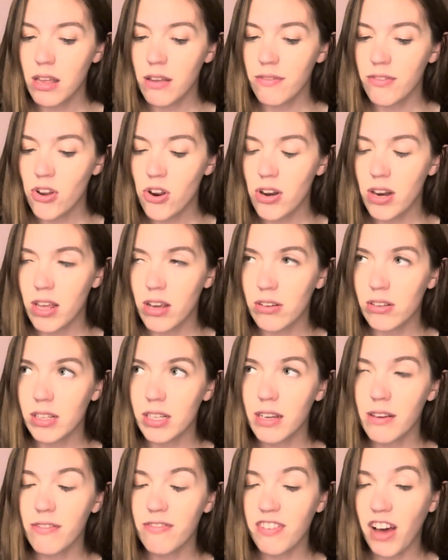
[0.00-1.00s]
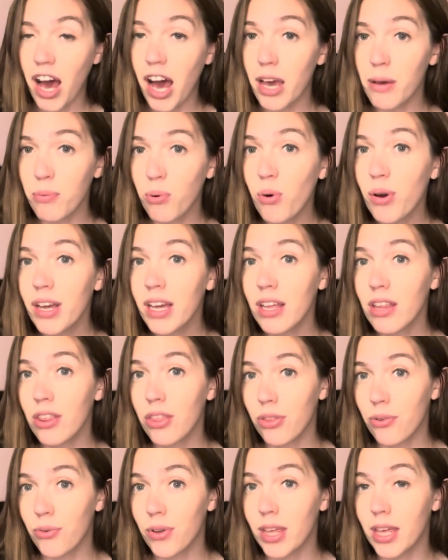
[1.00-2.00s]
for nearly
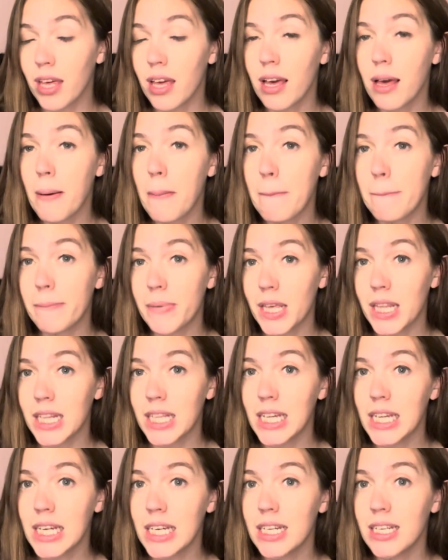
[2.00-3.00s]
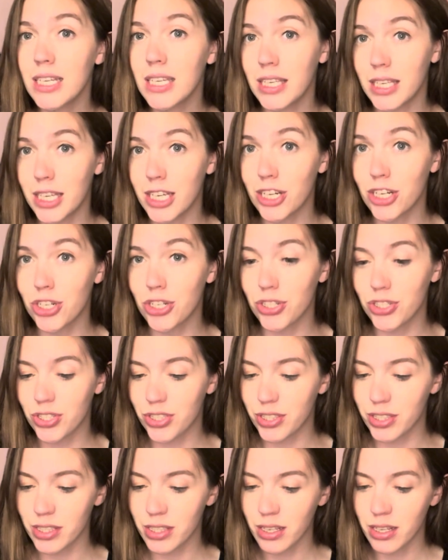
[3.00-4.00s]
5.3 million
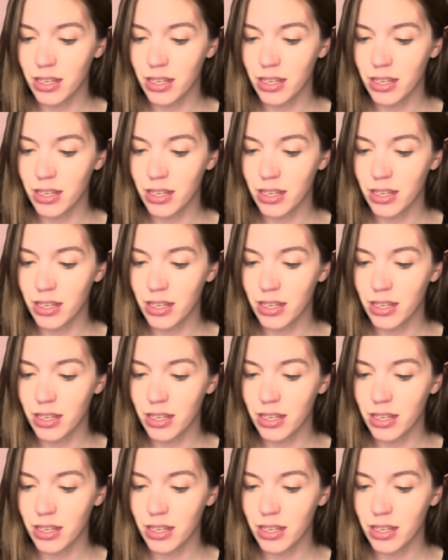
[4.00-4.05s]
years